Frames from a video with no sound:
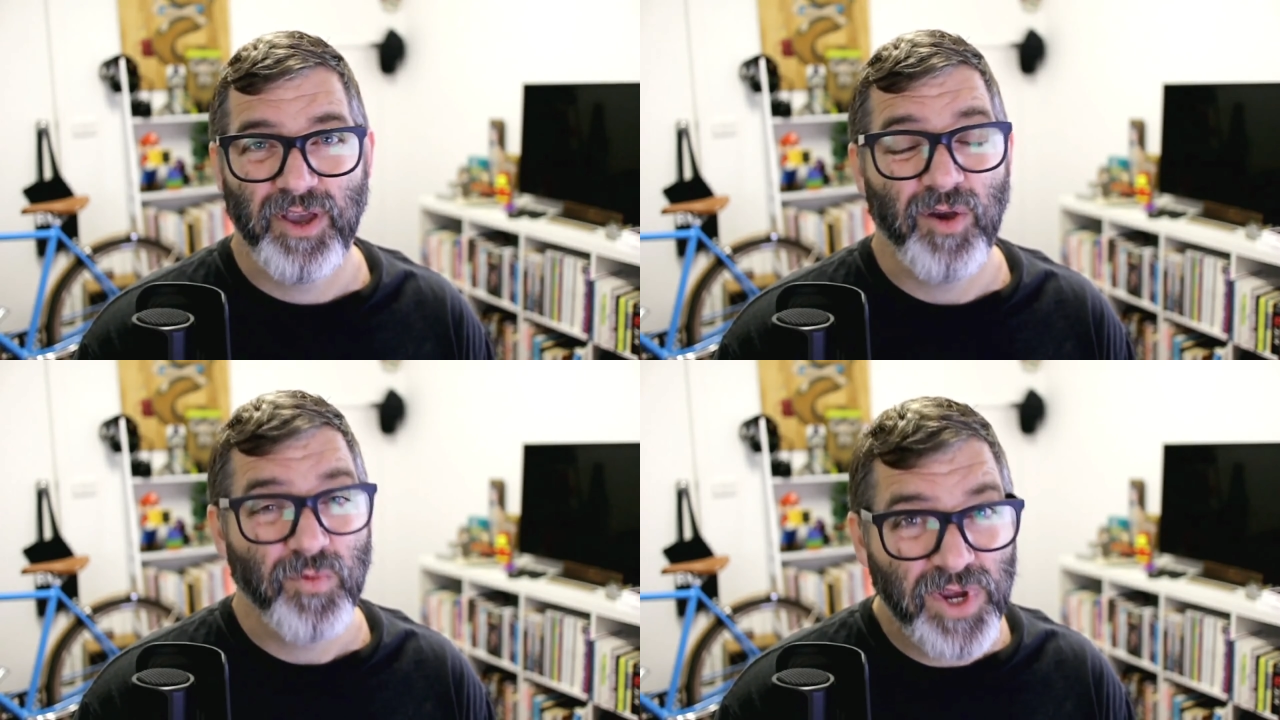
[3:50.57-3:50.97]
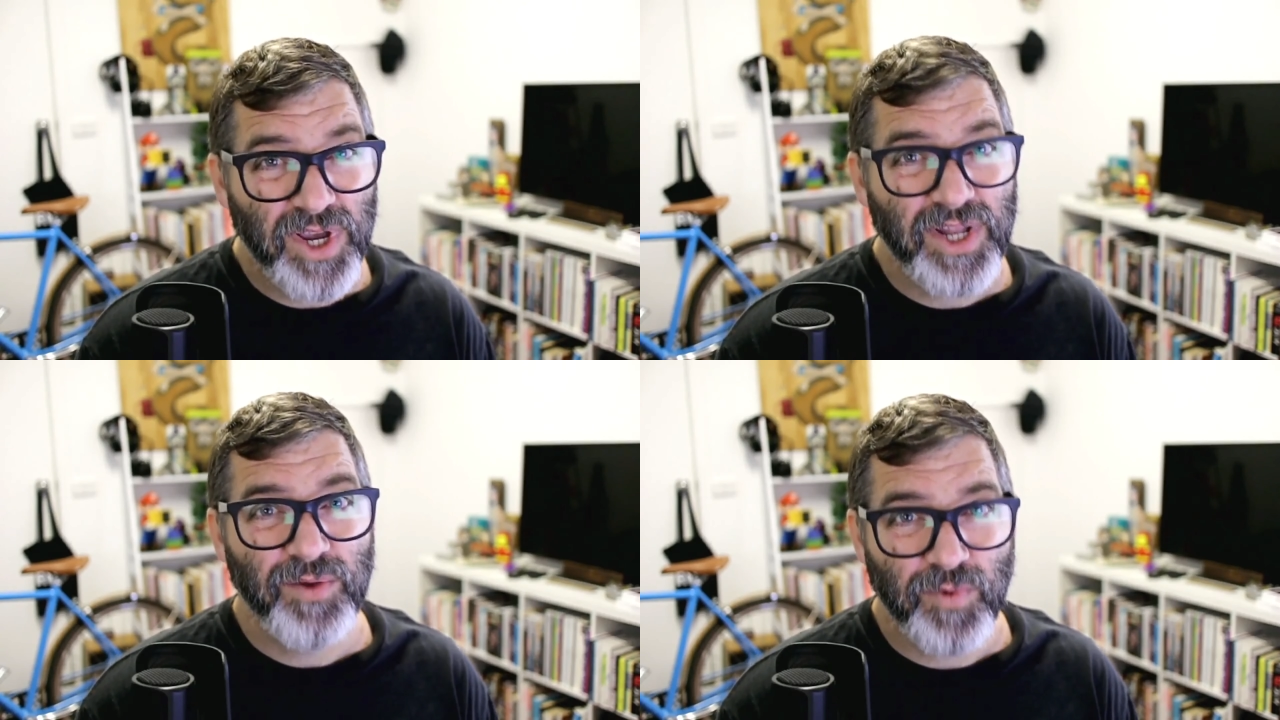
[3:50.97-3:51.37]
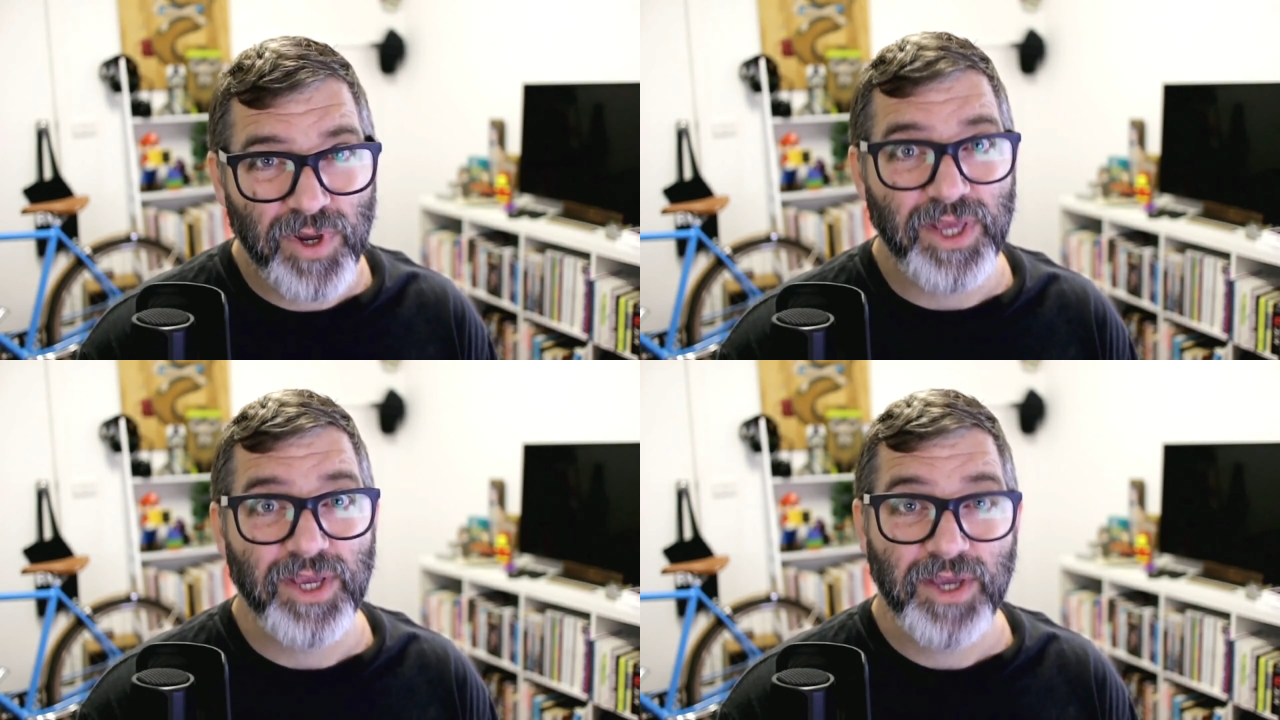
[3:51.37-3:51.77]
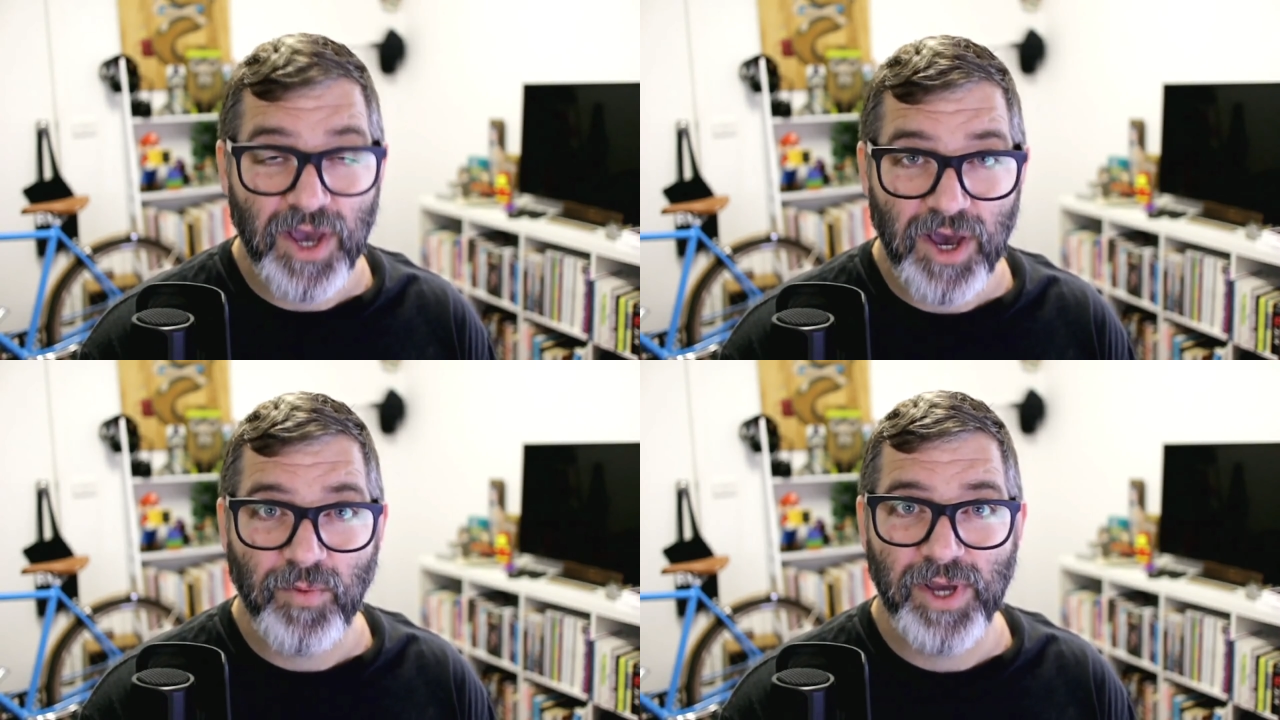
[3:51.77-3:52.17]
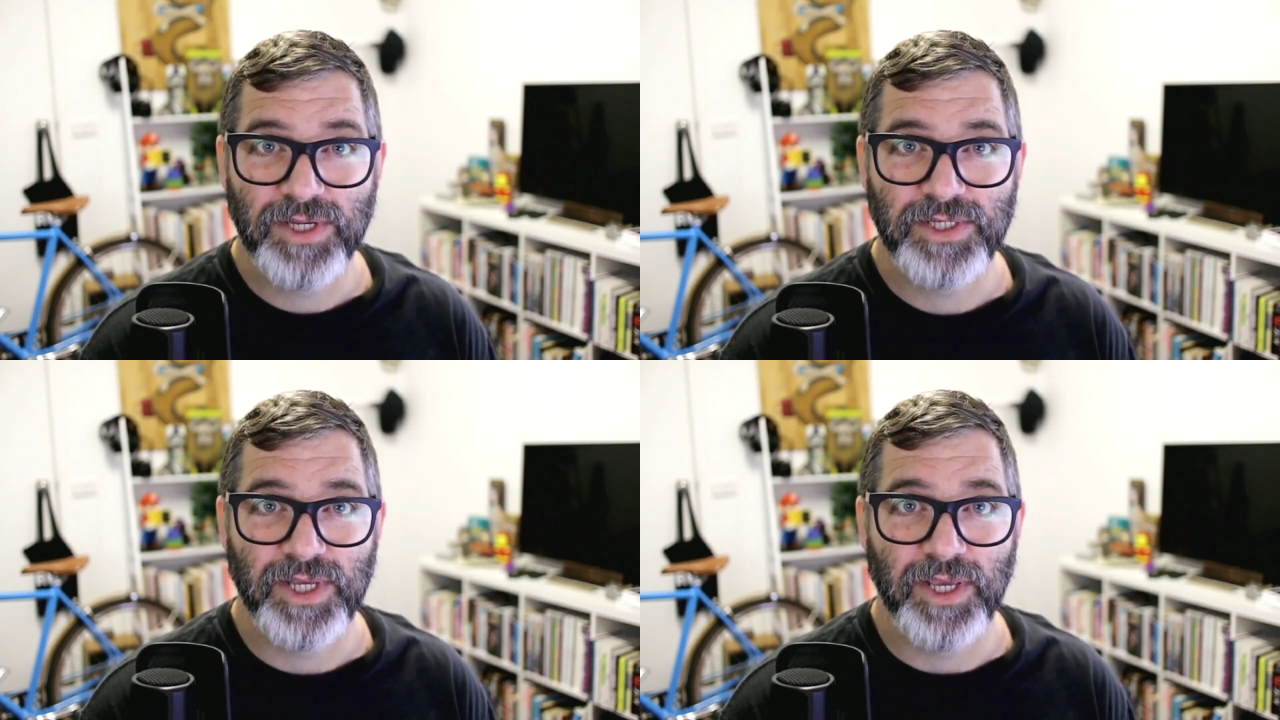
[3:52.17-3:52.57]
I really, really can't wait to
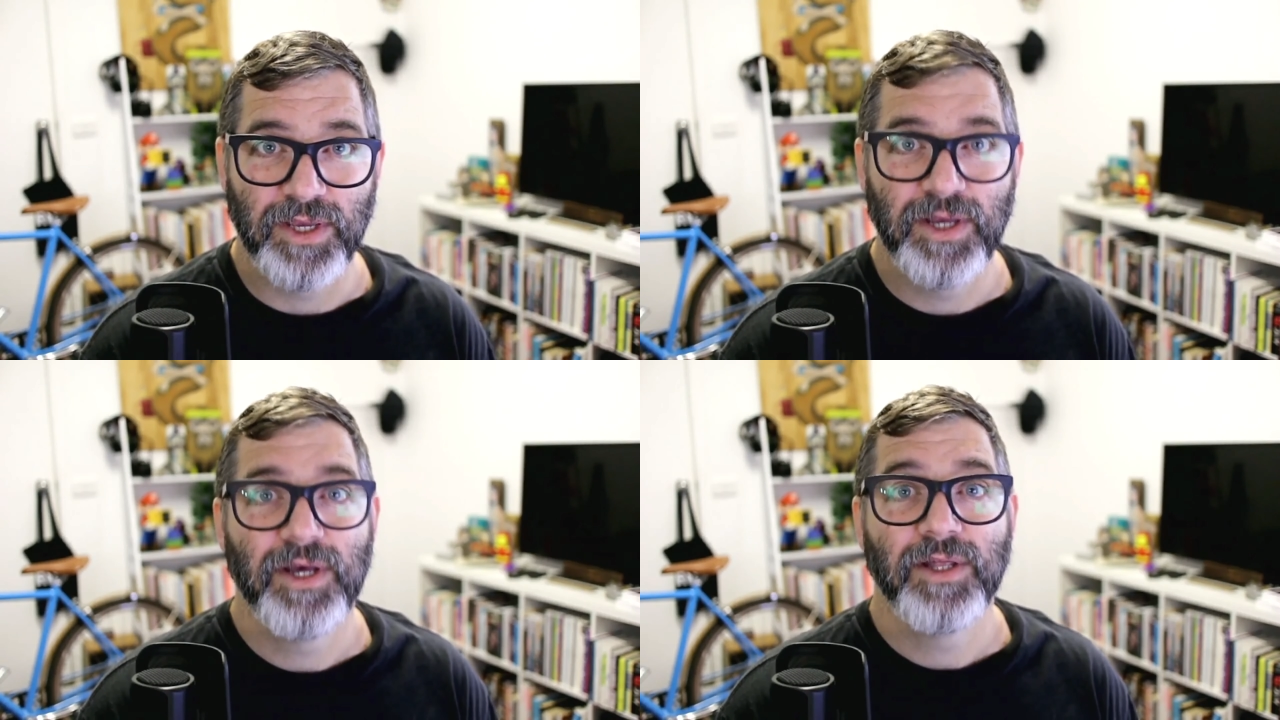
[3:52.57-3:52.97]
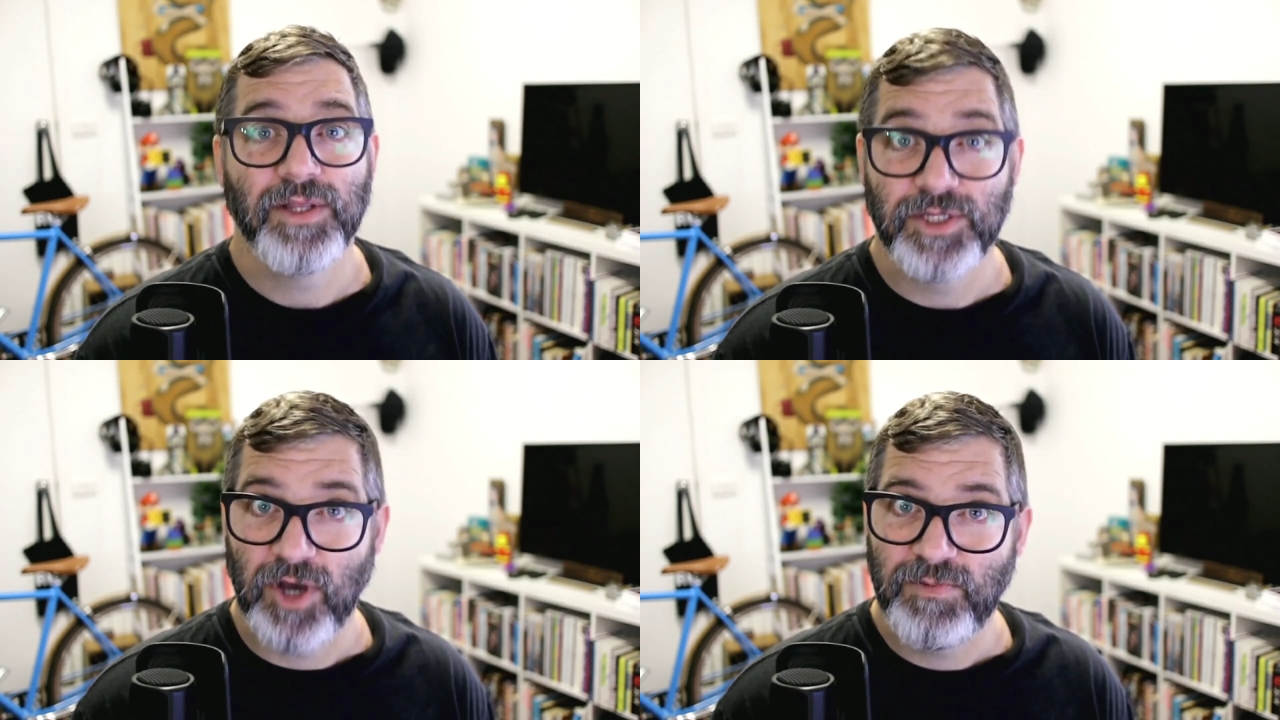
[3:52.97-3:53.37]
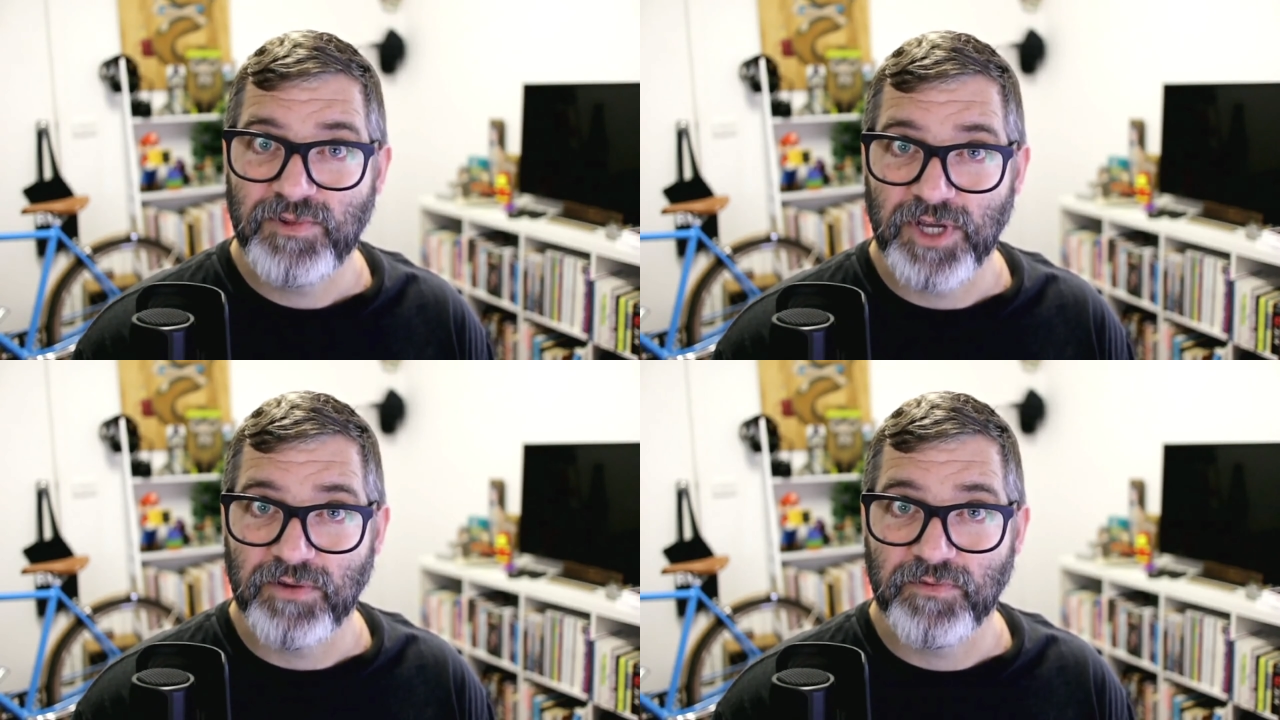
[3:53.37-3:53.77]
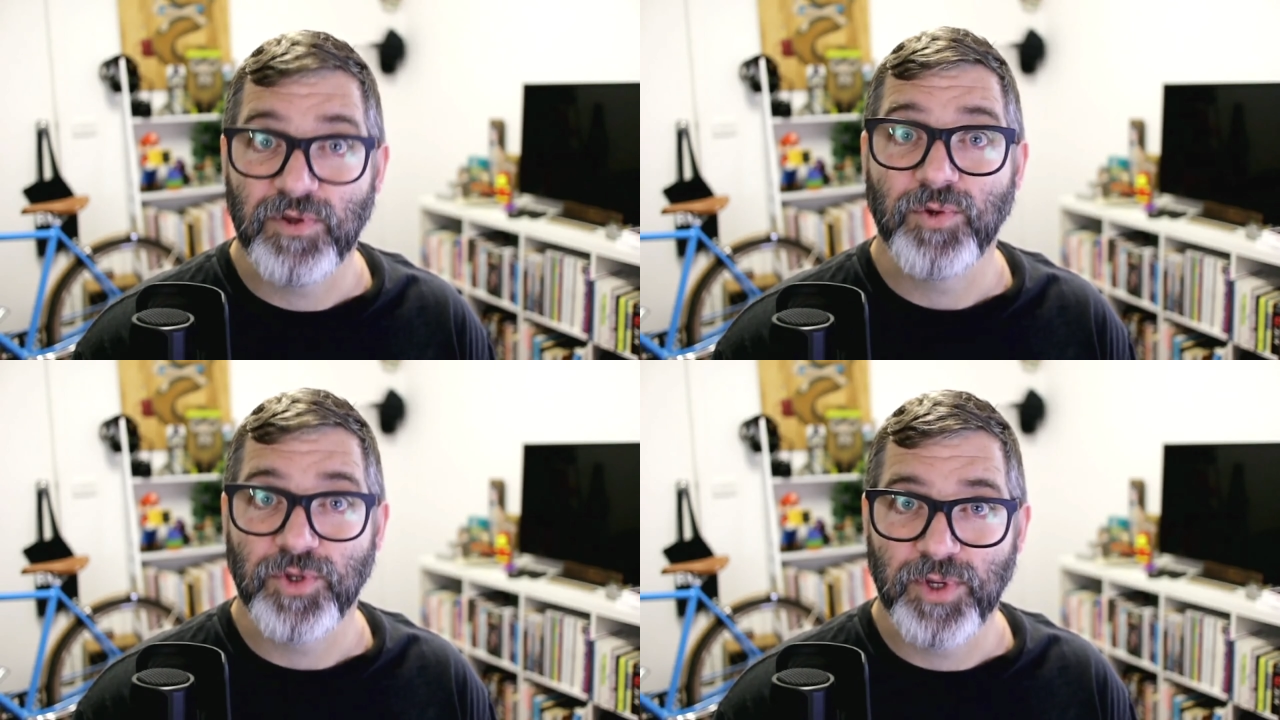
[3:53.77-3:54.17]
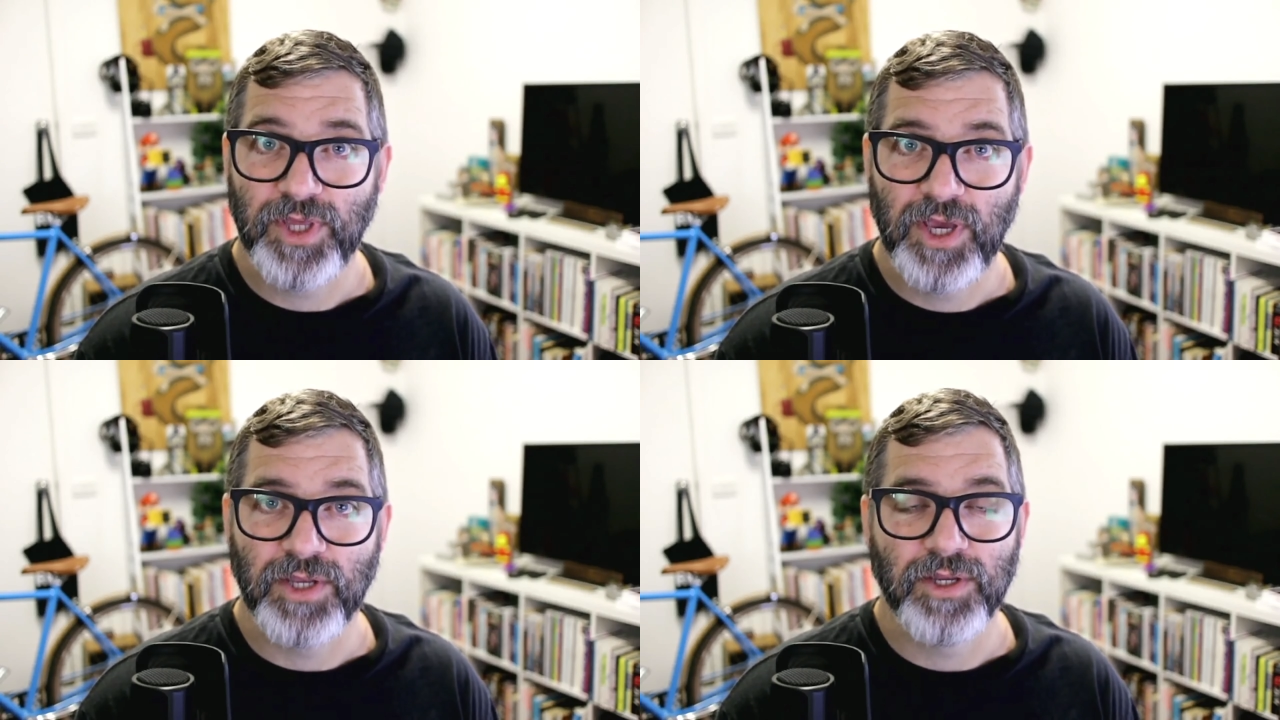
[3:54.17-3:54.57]
see the type of stuff you'll do at
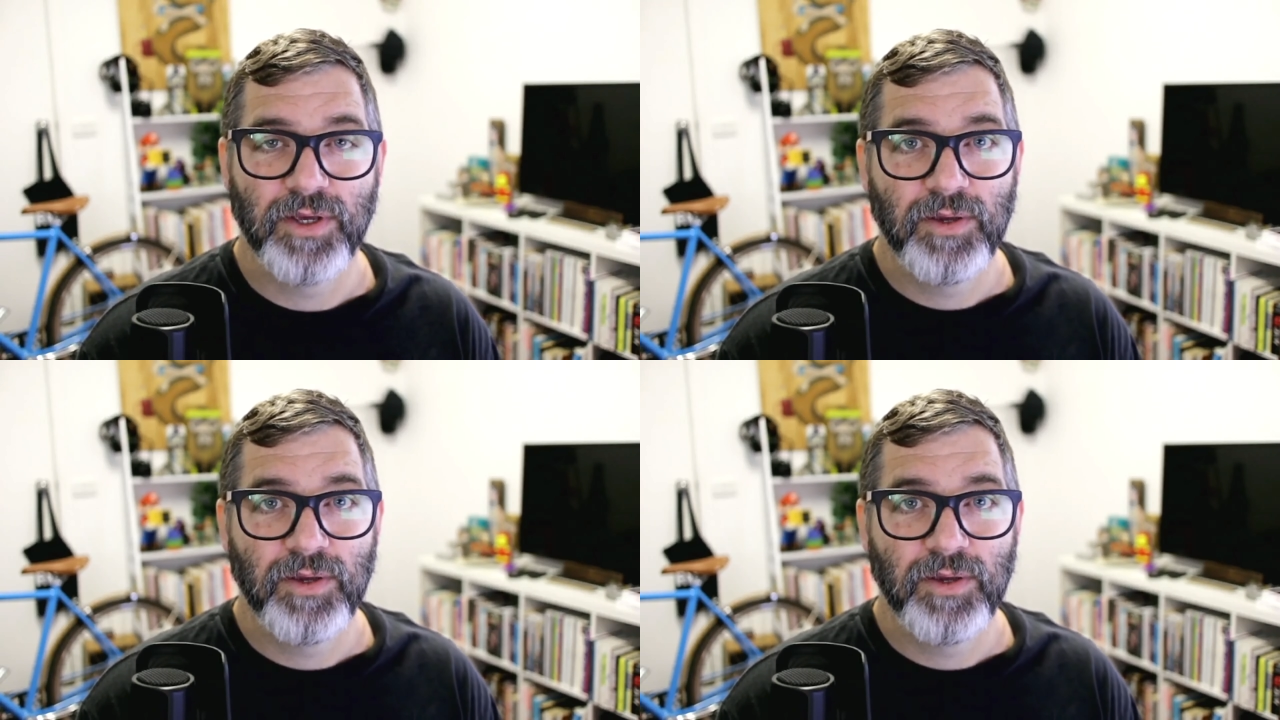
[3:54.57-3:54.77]
the end.